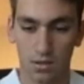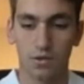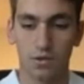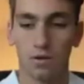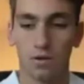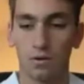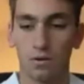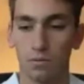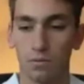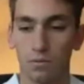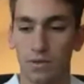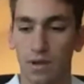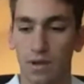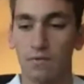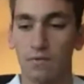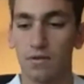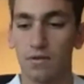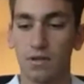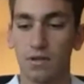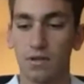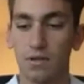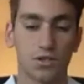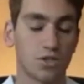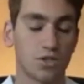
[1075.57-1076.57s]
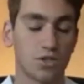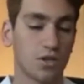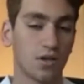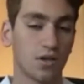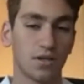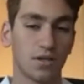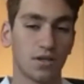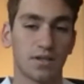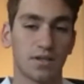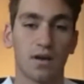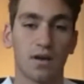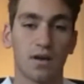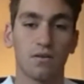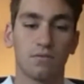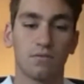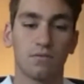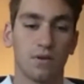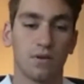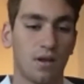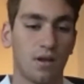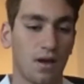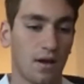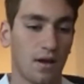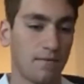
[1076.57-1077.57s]
with everything shutting down,
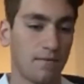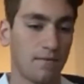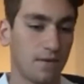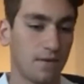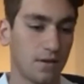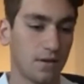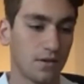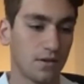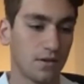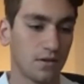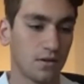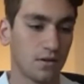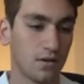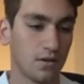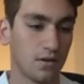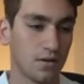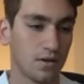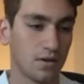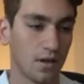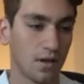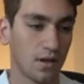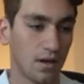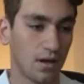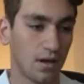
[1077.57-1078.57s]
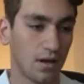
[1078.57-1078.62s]
I figured